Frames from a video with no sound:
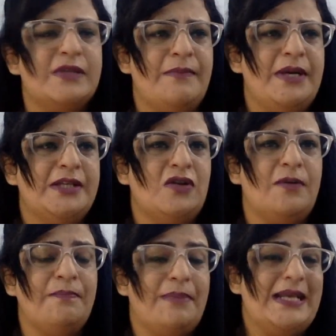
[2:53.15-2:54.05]
somebody is
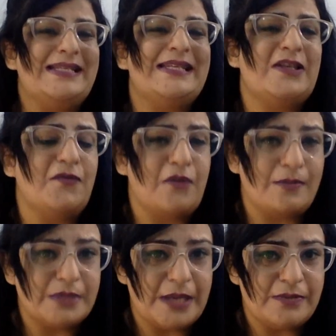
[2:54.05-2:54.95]
not praising you
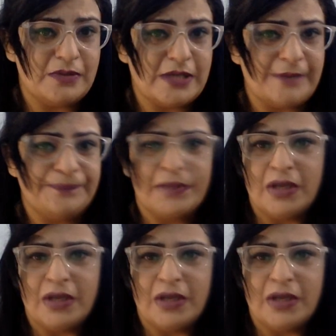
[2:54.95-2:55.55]
from time to time?